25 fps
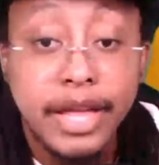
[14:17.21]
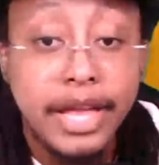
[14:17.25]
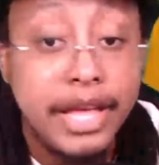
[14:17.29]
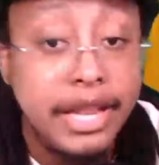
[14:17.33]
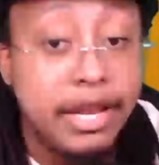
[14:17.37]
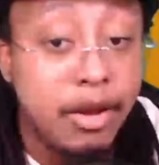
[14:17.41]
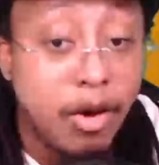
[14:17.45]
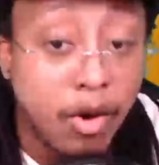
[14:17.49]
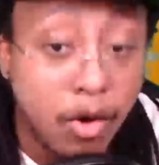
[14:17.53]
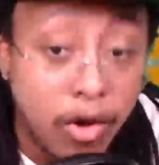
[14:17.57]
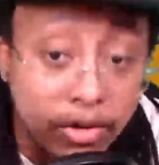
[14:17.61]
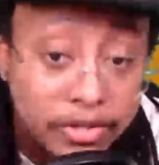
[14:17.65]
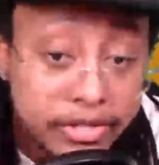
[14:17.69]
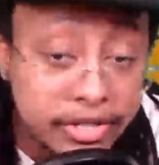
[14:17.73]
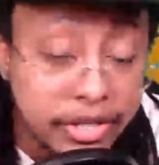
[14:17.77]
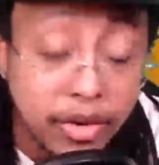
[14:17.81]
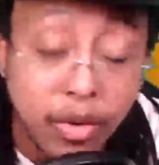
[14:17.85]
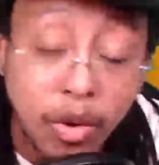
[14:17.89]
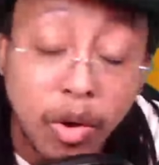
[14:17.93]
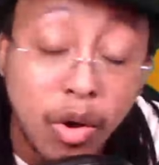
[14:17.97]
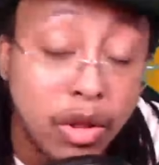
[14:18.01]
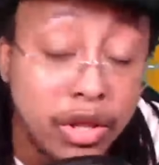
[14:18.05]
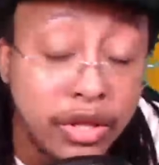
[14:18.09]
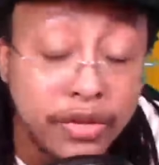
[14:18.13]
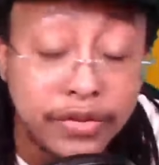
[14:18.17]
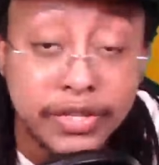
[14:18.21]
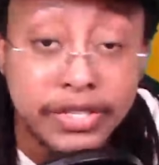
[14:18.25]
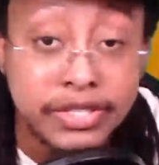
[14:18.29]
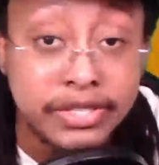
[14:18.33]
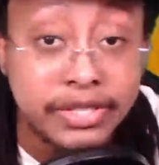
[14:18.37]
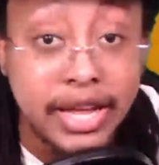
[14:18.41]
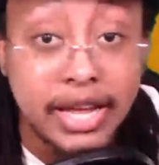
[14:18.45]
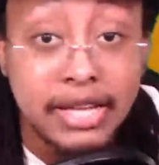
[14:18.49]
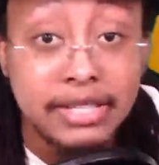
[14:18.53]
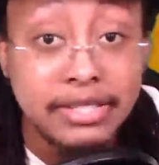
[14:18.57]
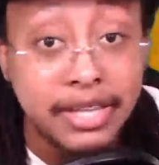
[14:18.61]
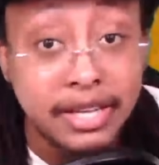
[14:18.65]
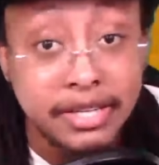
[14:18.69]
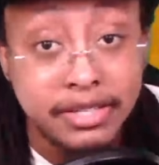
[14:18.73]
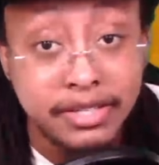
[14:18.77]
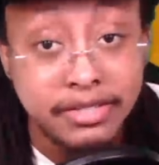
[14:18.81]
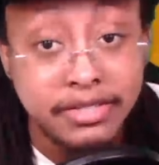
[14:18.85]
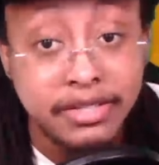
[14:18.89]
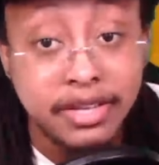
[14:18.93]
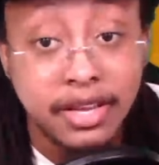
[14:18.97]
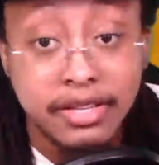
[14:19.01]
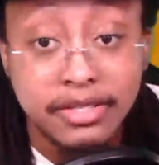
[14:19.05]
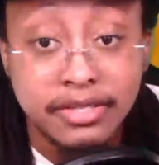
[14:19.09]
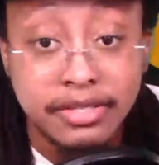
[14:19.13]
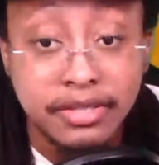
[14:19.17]
And also all of the stats I
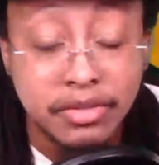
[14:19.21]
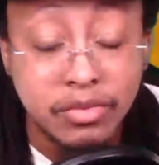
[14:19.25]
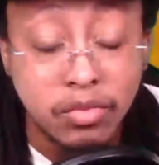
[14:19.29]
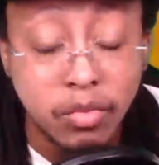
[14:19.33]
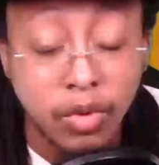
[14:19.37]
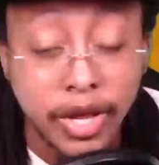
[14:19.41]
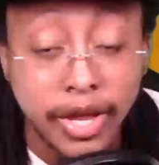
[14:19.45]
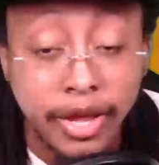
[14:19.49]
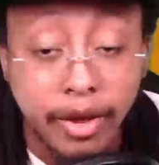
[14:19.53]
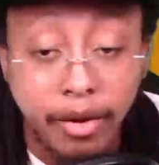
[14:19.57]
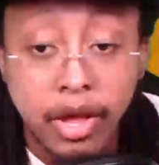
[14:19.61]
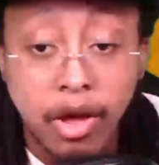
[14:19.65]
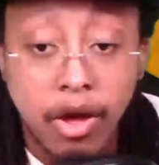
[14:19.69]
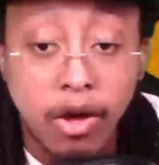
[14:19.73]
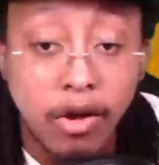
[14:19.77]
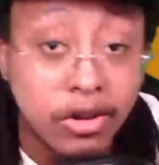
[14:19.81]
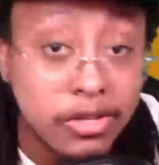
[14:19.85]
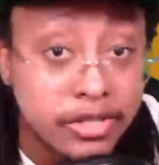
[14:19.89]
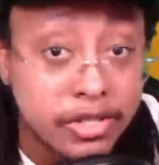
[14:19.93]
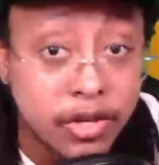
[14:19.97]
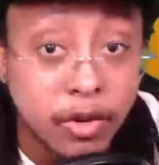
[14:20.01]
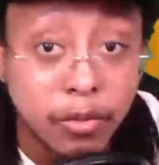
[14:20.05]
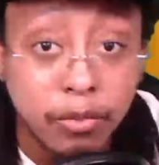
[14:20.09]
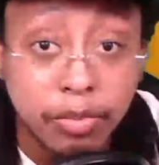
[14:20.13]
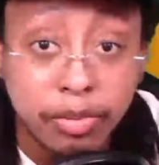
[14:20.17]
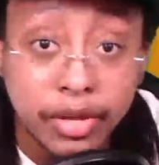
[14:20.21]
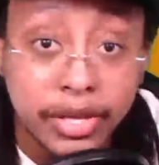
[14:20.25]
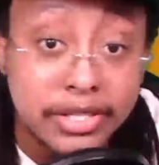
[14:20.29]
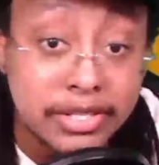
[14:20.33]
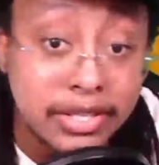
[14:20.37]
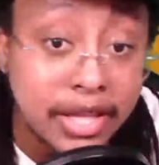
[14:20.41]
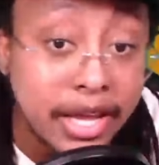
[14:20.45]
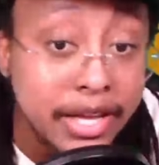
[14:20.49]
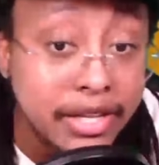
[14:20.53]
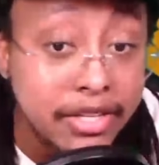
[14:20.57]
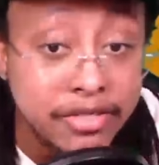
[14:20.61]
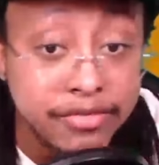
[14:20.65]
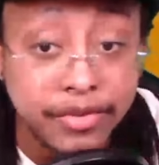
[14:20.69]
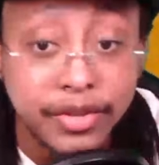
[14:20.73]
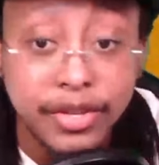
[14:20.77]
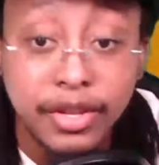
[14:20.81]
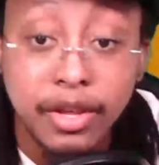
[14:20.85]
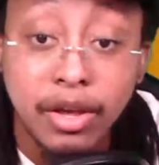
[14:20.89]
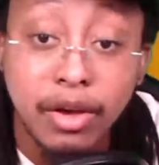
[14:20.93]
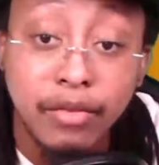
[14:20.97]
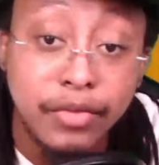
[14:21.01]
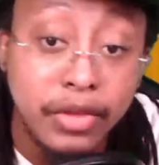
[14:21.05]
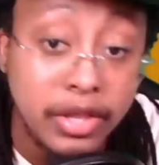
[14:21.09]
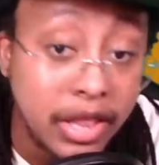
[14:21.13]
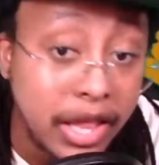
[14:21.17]
discussed as well. Also, please like this
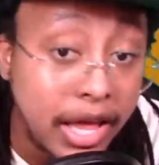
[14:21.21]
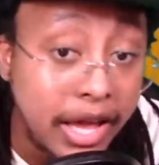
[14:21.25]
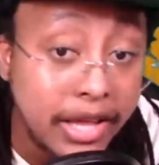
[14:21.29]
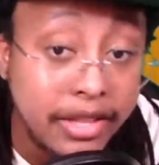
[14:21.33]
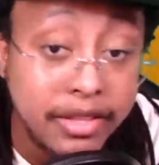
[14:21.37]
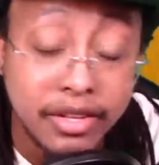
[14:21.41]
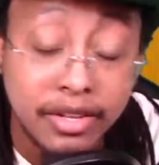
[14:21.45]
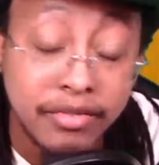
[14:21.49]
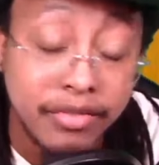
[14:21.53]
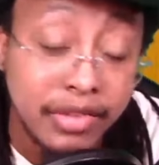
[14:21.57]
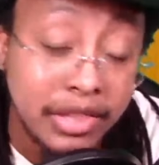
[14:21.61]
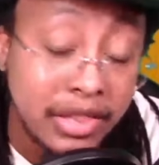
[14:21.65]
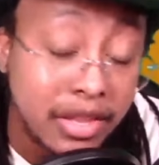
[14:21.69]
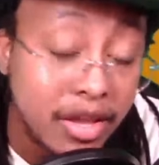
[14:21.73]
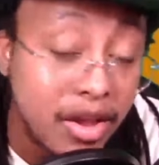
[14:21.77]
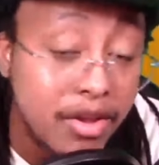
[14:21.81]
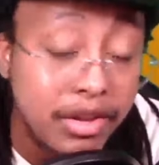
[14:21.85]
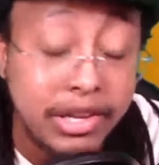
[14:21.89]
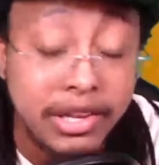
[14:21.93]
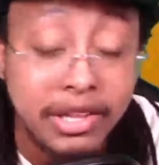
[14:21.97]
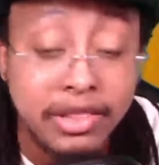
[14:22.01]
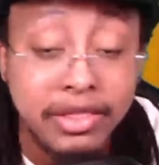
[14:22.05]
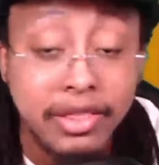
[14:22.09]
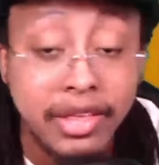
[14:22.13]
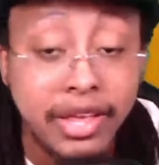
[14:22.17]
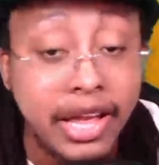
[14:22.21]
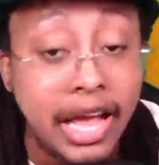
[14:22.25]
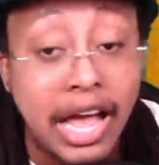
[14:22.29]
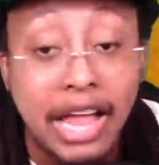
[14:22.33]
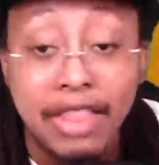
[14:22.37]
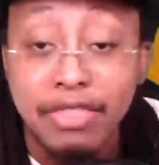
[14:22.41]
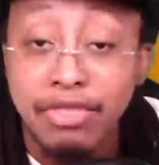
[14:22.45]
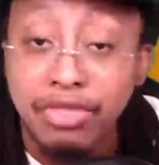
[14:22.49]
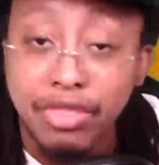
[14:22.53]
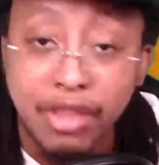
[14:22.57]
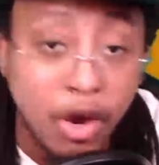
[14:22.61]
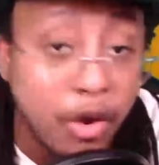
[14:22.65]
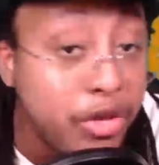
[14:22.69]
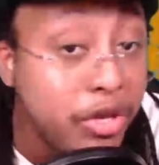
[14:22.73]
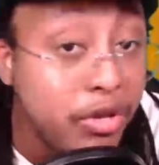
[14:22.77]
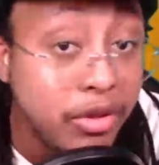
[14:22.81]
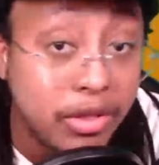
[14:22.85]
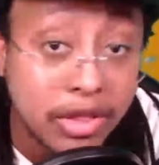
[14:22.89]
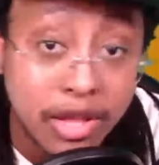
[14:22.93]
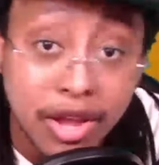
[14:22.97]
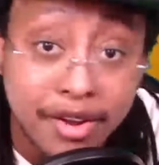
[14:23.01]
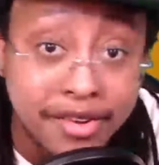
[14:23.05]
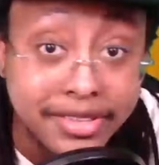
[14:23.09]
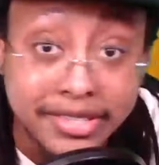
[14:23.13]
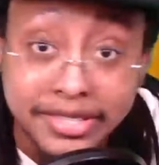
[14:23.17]
video if you liked it, if you learned anything. I know you
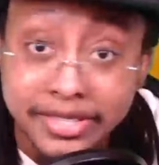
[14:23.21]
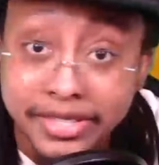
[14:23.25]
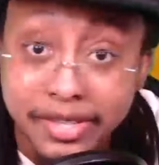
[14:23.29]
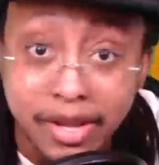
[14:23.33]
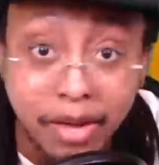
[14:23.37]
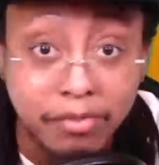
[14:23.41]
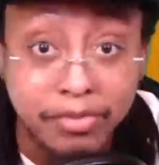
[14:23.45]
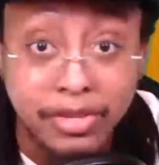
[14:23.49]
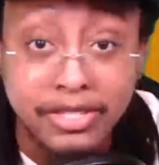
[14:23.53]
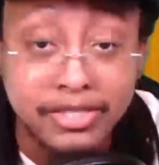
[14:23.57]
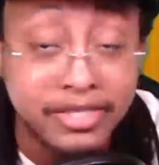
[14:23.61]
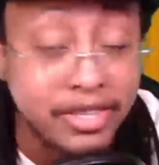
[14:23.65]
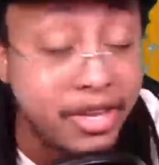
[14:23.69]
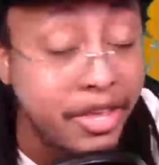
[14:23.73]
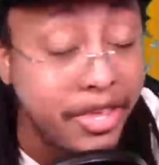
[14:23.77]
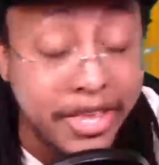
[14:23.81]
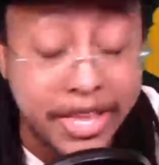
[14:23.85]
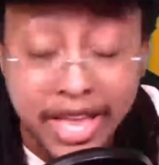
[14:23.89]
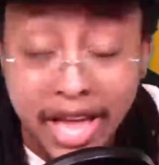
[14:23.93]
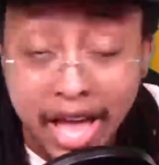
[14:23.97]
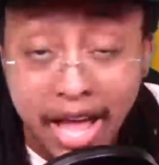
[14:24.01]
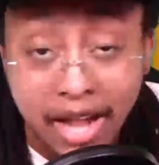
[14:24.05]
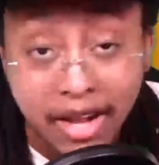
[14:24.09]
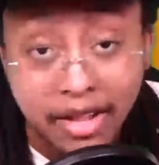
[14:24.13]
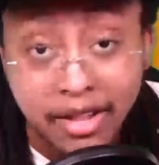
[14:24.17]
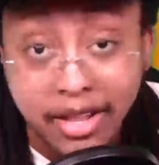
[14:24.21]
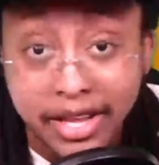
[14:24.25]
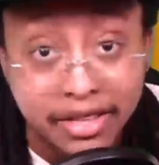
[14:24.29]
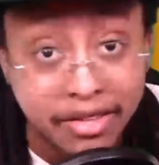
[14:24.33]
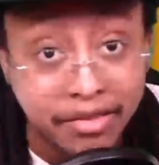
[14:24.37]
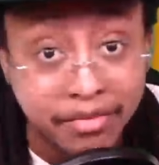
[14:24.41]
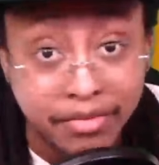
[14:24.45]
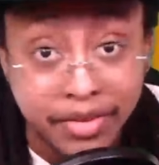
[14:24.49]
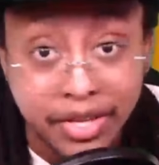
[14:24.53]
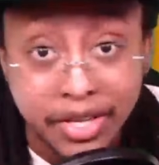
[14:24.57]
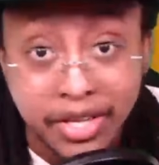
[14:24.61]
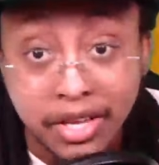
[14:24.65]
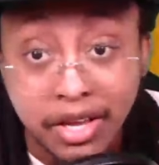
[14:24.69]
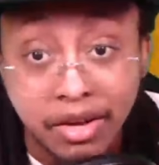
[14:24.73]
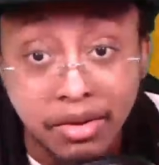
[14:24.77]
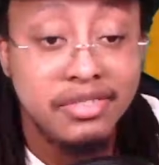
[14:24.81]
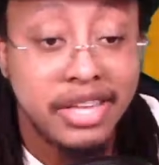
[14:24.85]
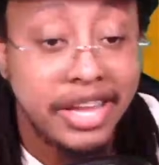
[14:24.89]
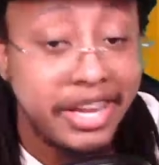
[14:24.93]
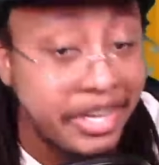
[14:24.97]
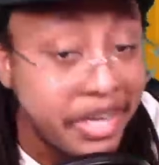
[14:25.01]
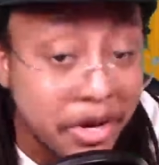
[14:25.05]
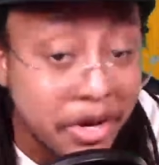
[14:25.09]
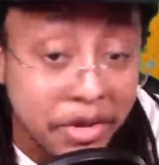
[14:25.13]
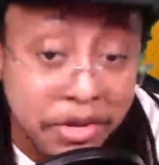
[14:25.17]
learned something, so you gotta like the video.
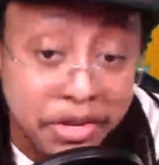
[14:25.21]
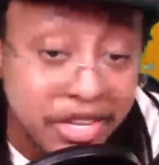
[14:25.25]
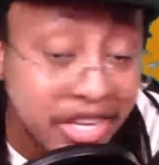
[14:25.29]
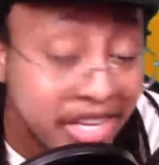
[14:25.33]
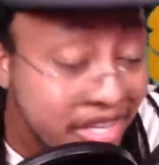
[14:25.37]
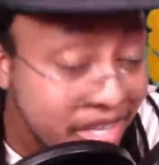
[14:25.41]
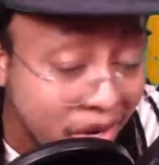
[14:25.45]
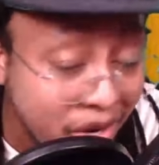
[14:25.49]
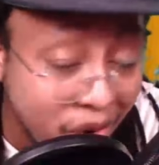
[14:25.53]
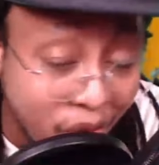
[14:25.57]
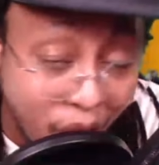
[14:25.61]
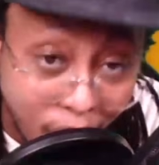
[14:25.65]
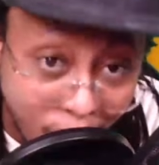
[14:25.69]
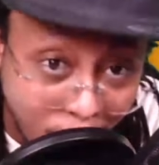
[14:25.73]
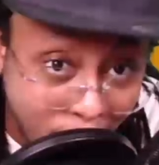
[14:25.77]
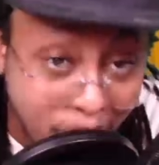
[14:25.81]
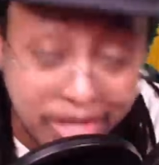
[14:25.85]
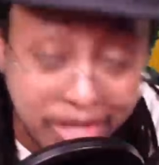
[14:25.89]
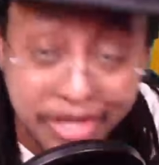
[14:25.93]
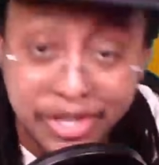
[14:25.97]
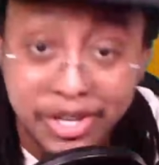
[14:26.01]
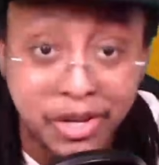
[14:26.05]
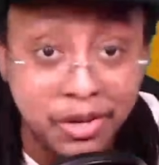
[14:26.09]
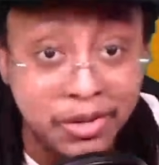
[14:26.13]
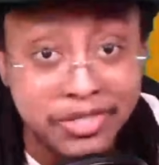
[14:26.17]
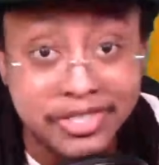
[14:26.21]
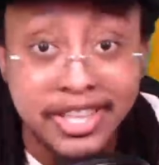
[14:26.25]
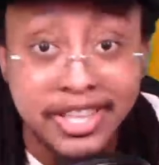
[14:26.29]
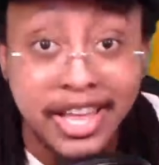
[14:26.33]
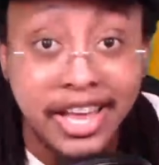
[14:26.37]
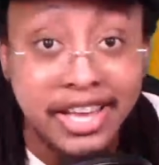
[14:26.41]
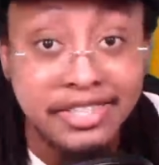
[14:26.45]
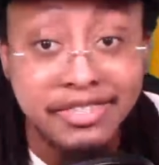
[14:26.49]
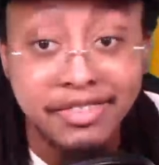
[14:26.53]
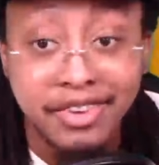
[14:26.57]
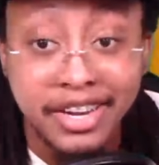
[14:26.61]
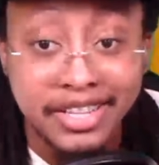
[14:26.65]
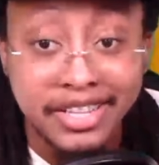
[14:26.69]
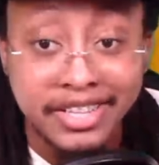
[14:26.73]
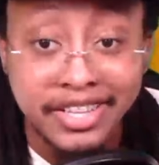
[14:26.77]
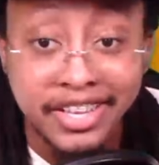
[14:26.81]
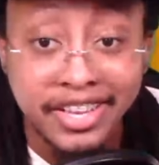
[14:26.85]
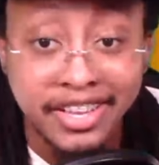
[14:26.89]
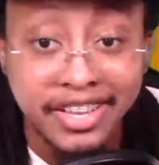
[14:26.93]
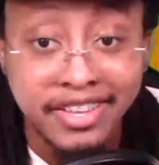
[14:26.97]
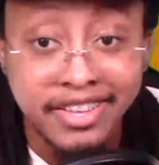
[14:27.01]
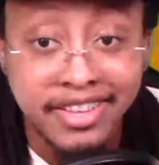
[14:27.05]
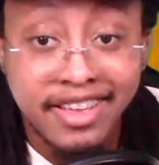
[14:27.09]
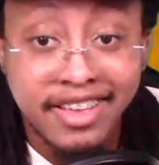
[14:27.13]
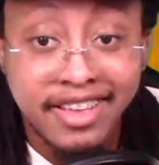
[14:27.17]
I know you didn't know all of those stats right
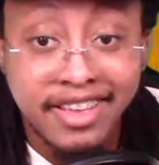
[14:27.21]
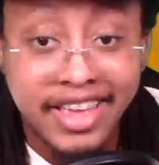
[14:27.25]
there.